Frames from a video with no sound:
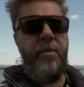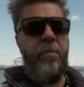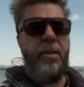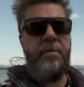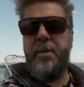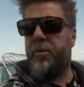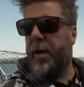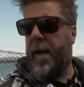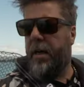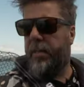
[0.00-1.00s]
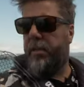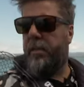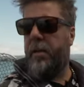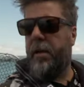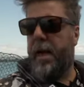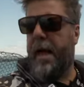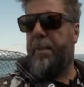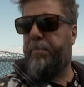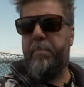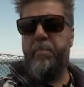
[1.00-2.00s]
everybody's mental health? Very good.
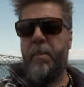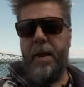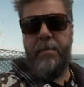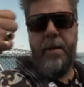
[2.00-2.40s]
Up? Yep.